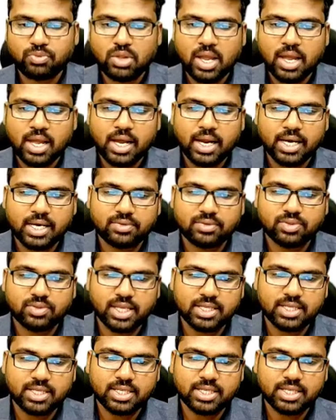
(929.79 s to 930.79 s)
And if there is
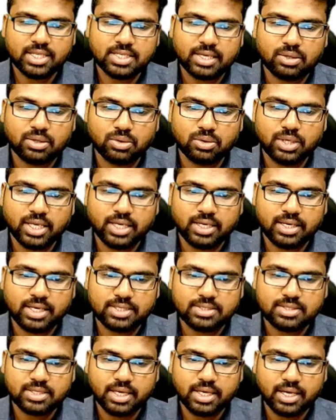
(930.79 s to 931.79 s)
a cyclone in, let's
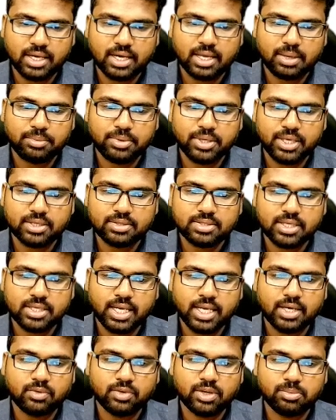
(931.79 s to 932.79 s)
say, Arabian Sea, it
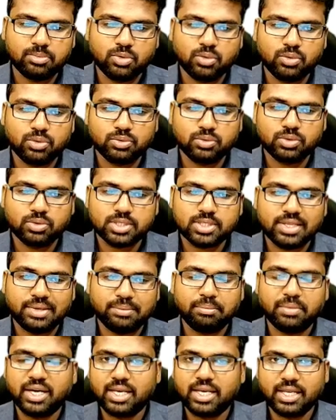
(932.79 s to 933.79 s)
will move towards the
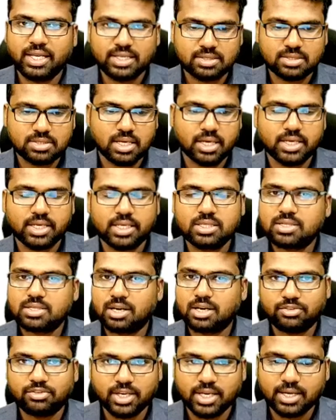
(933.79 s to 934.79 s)
Middle East or East
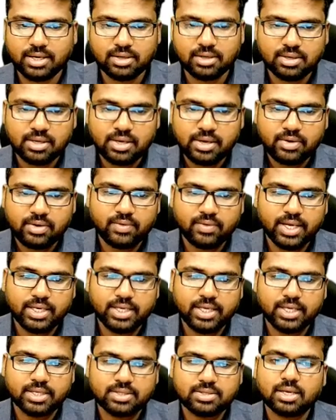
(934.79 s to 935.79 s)
African Valley,
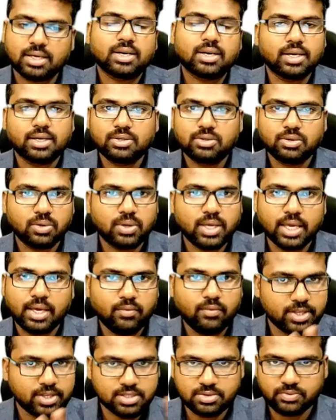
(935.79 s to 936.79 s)
etc. Okay,
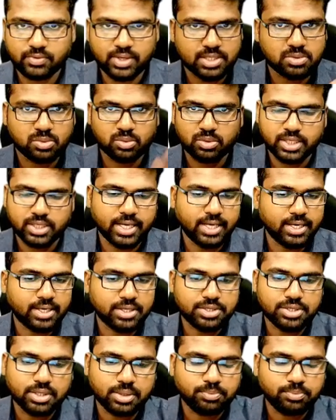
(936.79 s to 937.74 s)
westward direction.